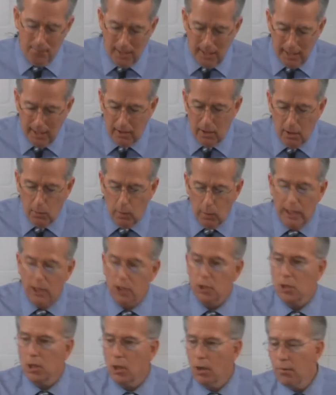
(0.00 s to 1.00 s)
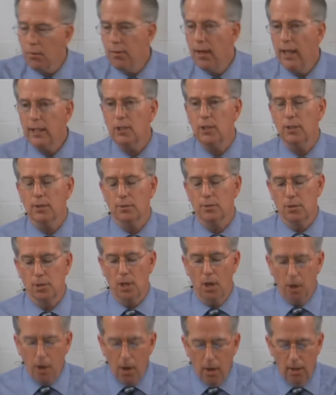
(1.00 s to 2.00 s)
It reaches our affections,
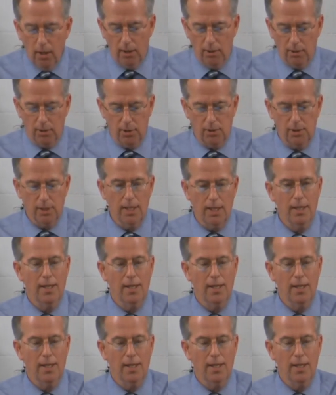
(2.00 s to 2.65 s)
our hearts,